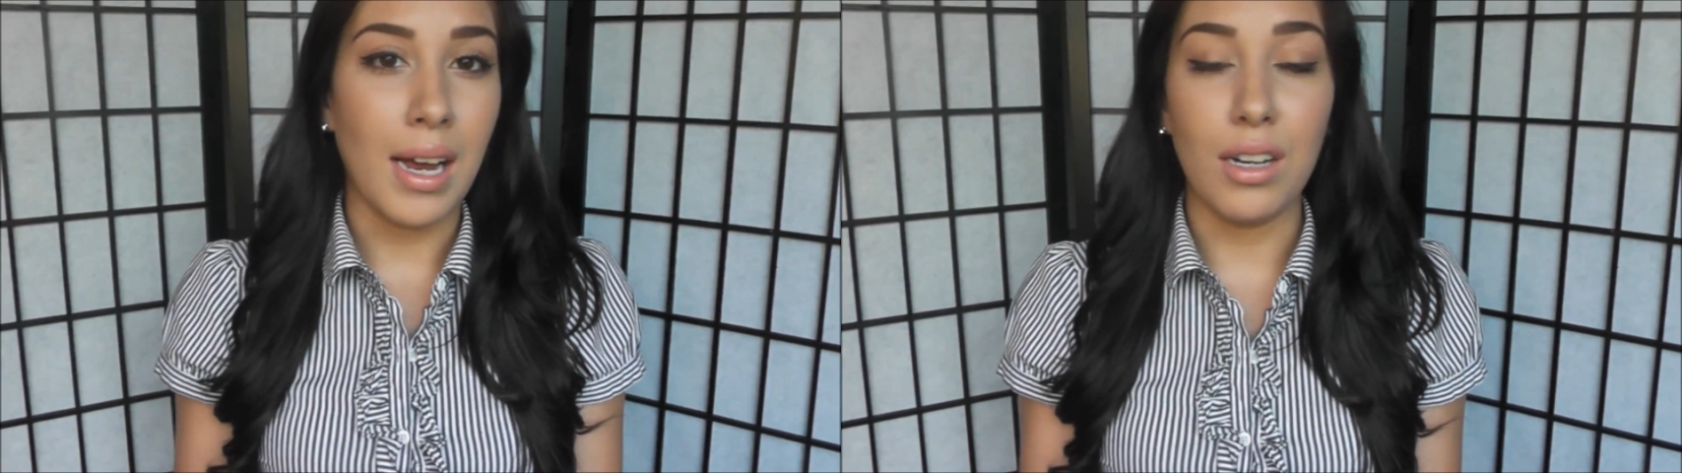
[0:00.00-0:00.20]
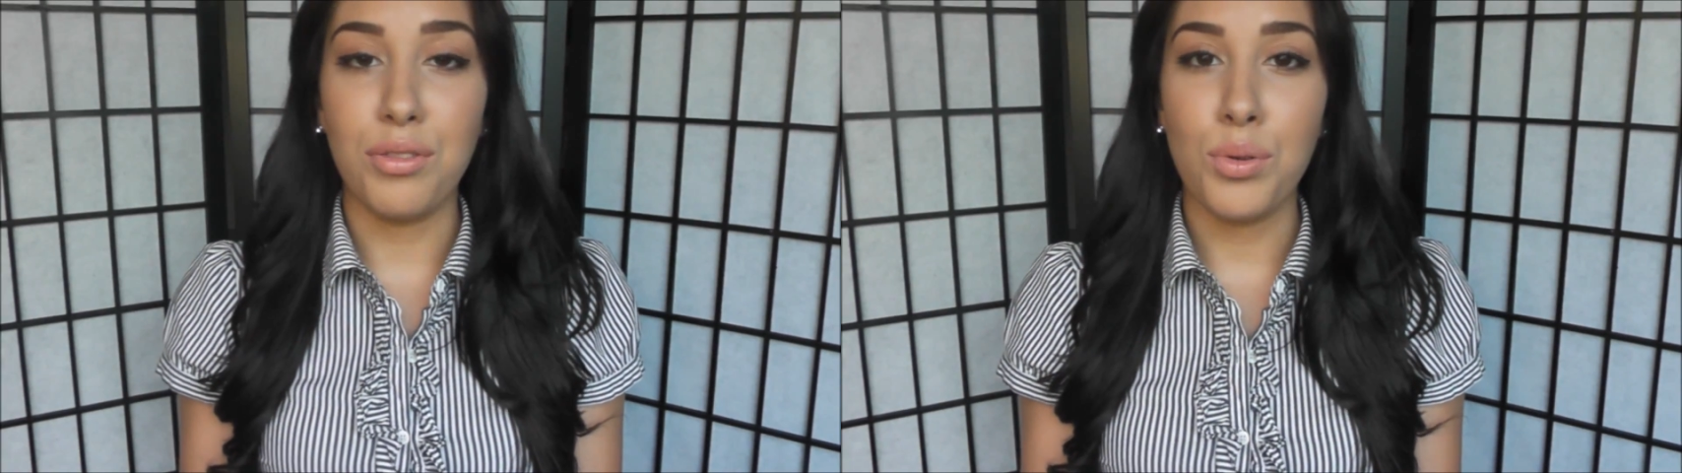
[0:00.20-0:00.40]

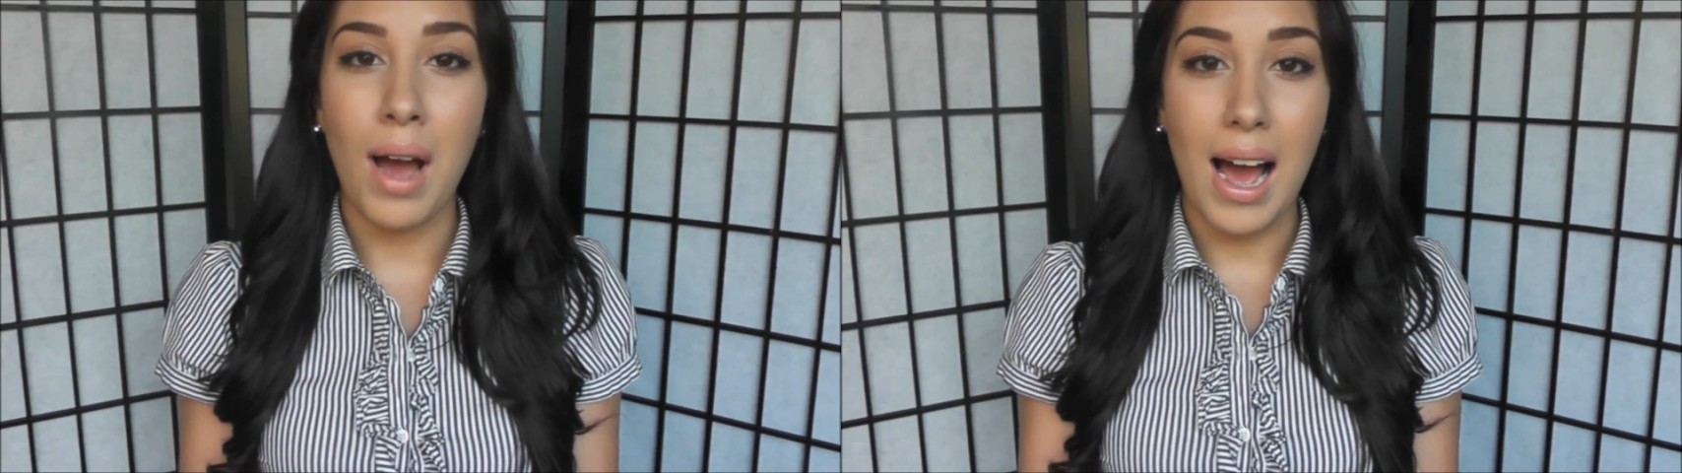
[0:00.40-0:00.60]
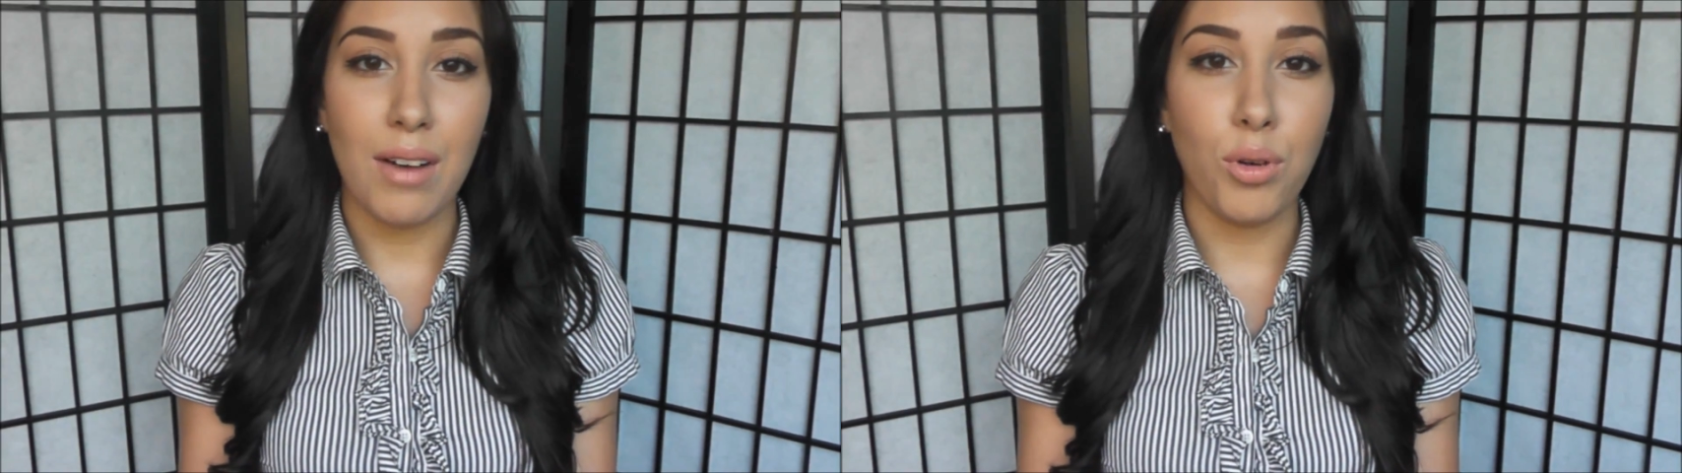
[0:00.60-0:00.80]
Now, if you
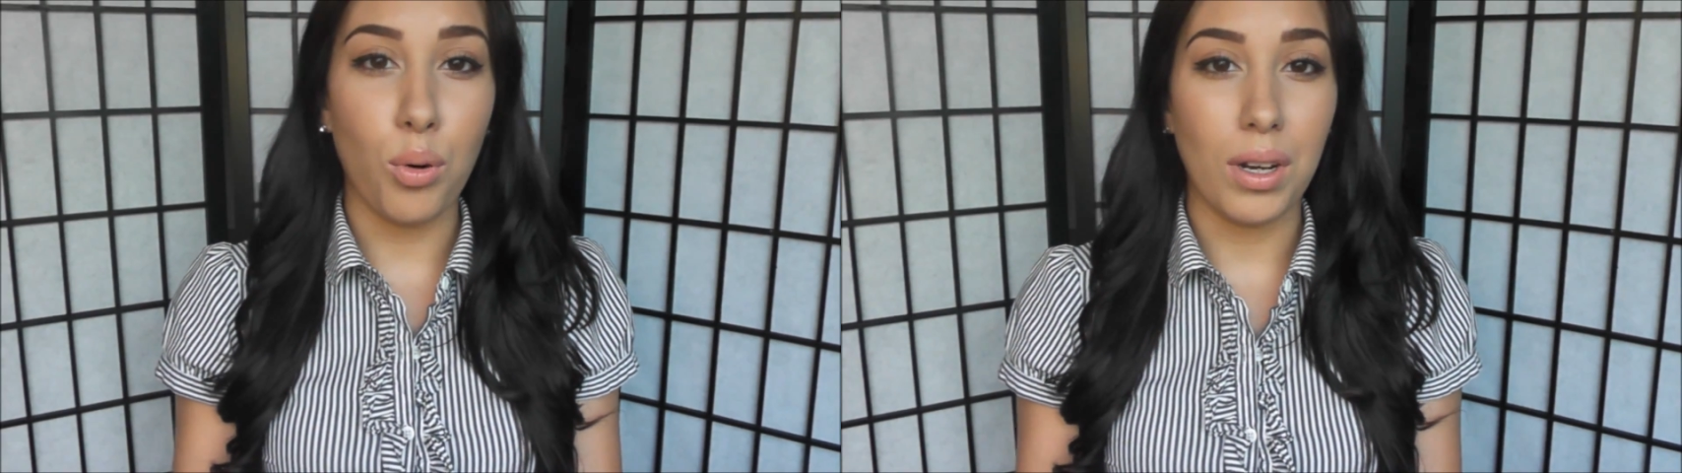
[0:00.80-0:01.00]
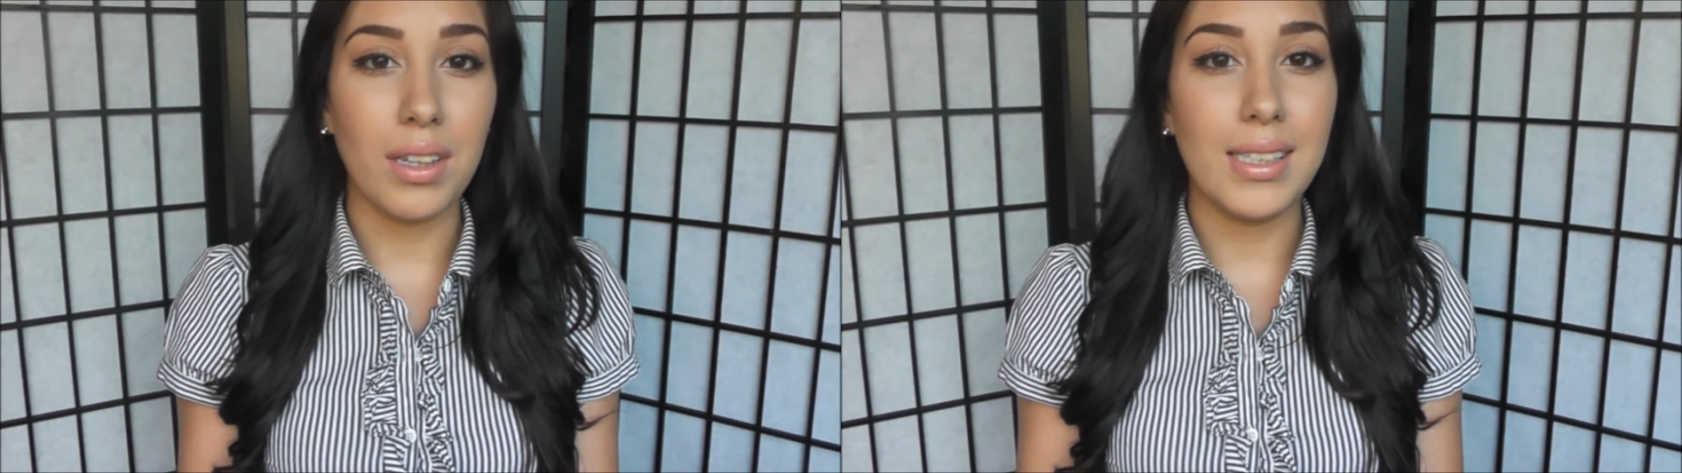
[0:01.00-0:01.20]

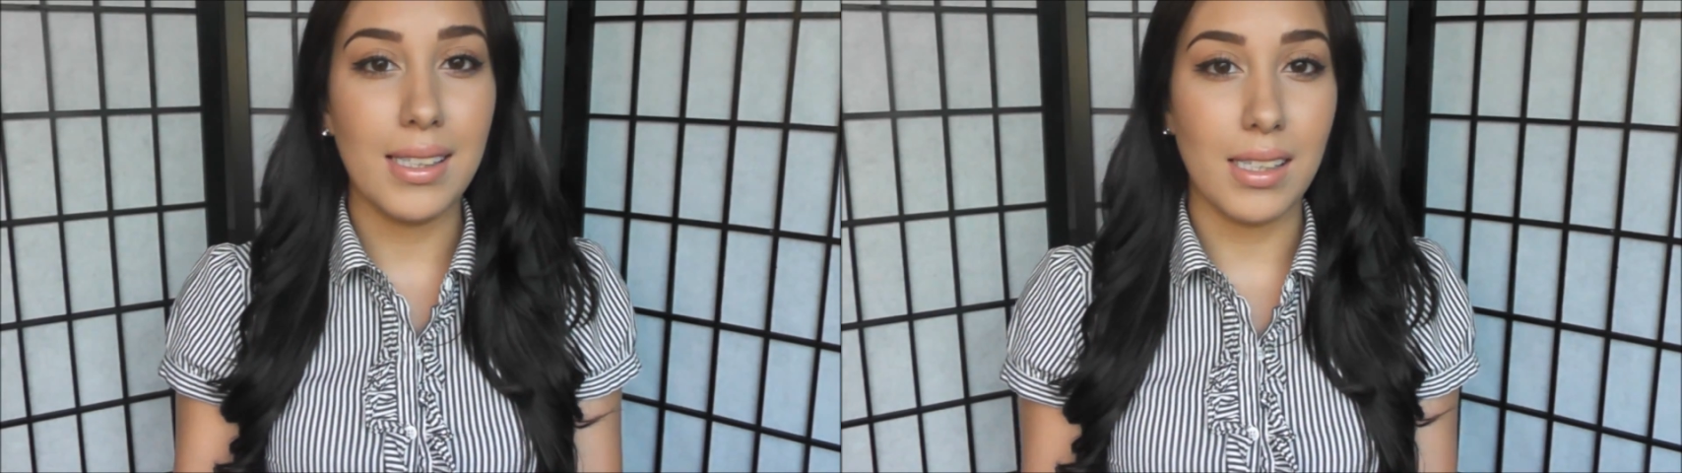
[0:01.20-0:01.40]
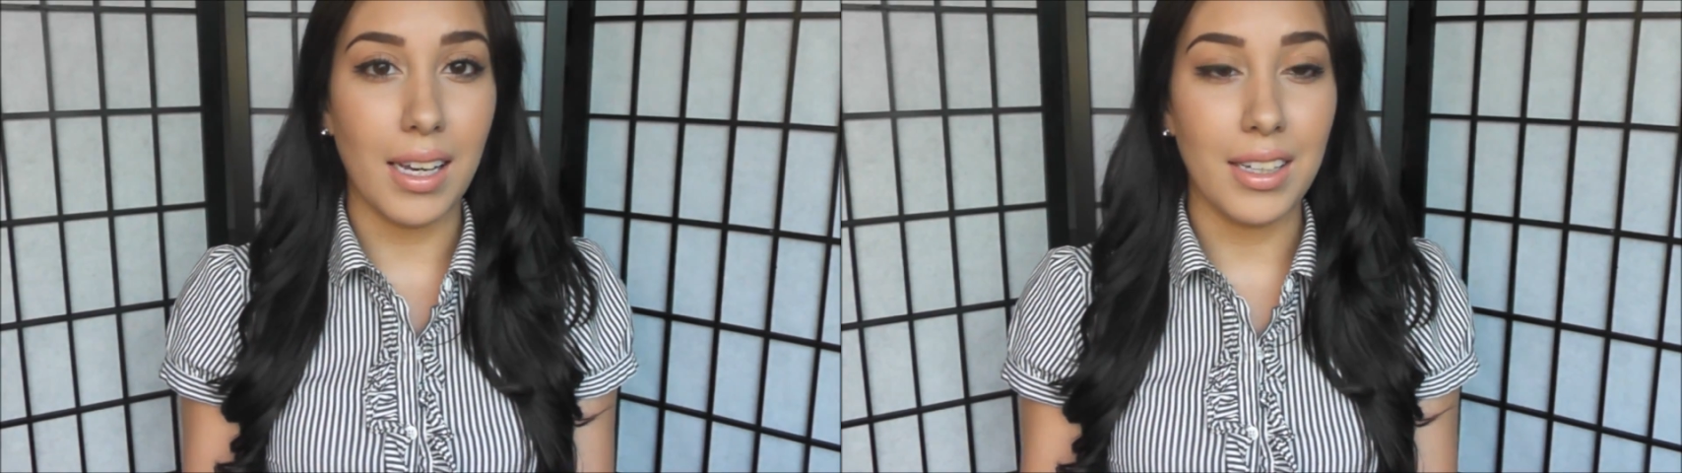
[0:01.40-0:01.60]
have oily
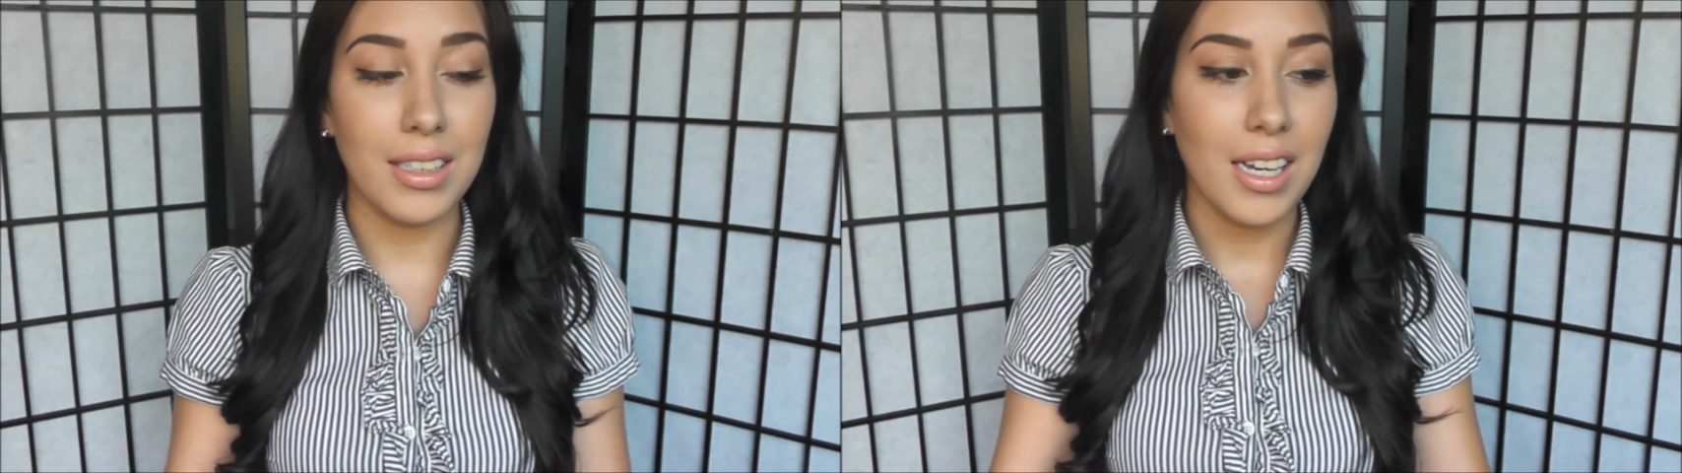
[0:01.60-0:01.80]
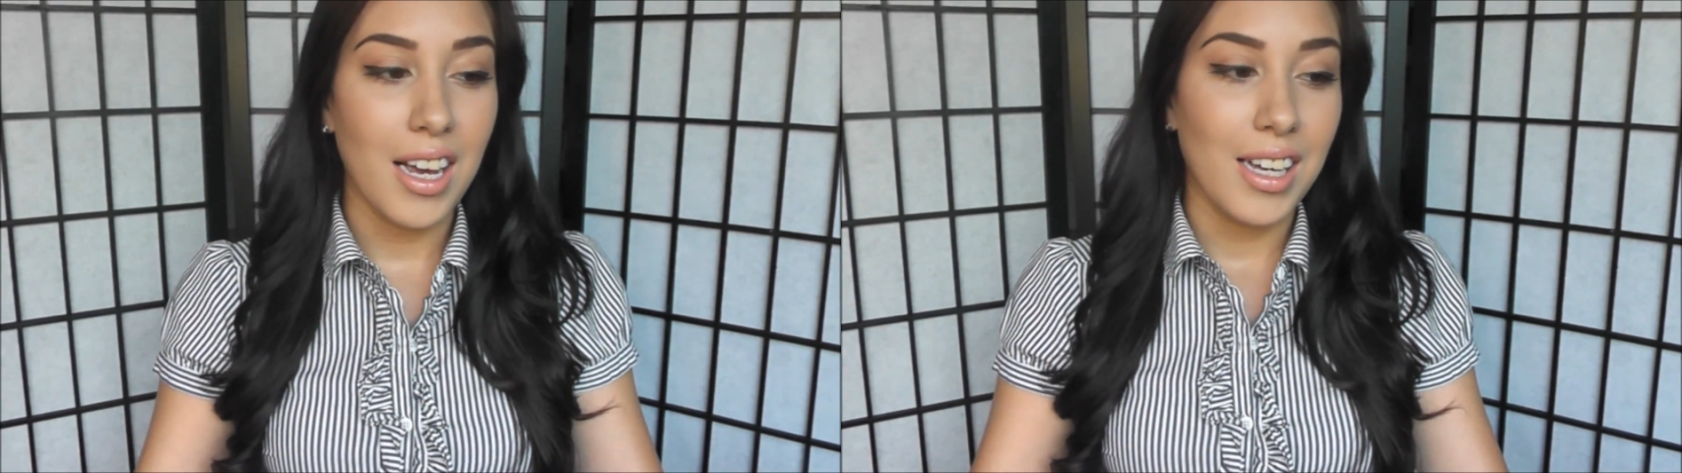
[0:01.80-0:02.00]

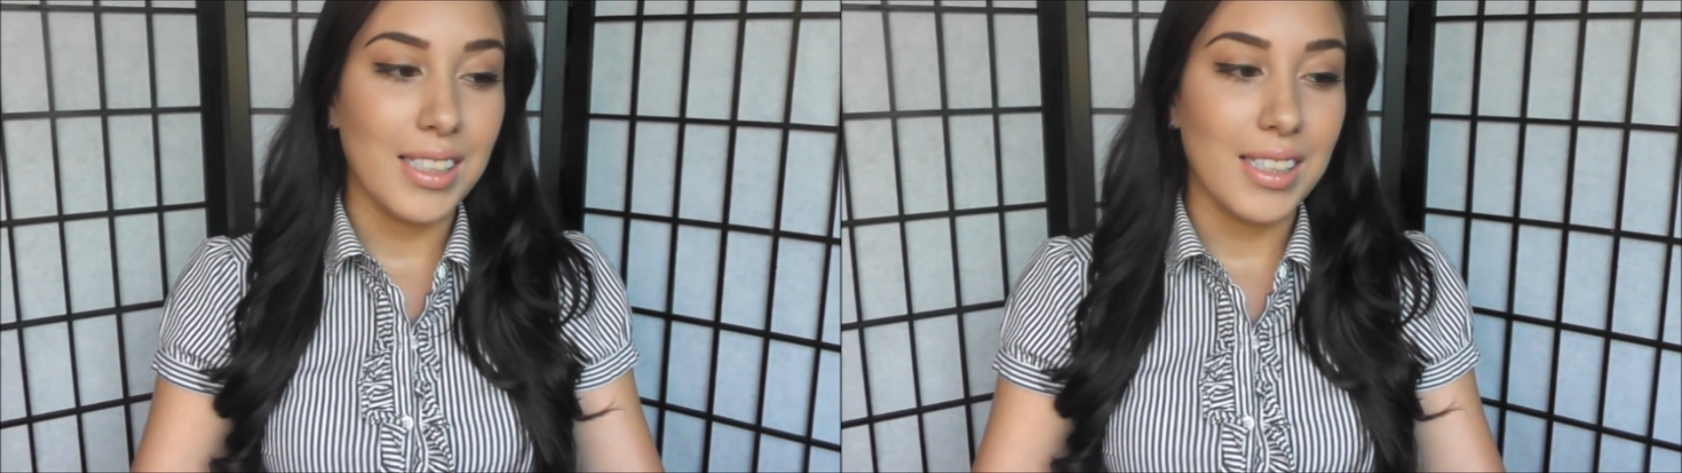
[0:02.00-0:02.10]
skin,